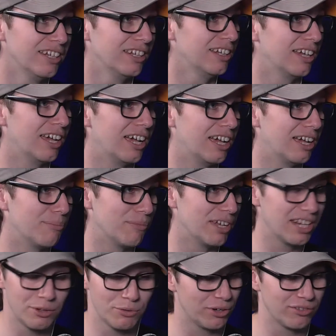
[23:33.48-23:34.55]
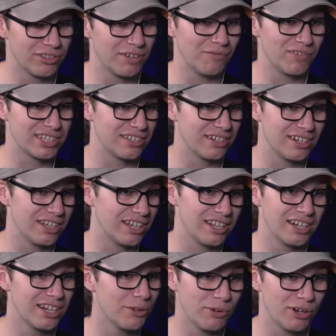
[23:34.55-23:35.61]
Anywhere in that
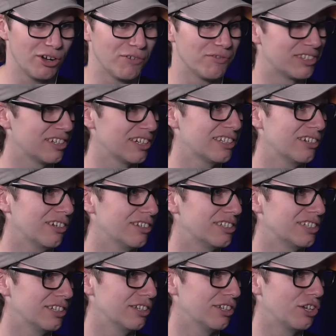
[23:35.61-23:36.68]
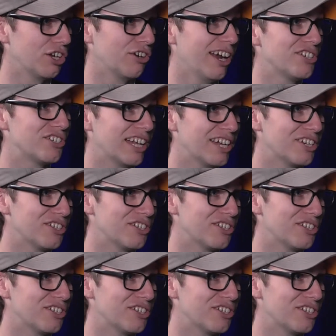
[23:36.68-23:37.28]
vicinity, anywhere over $6. Congratulations.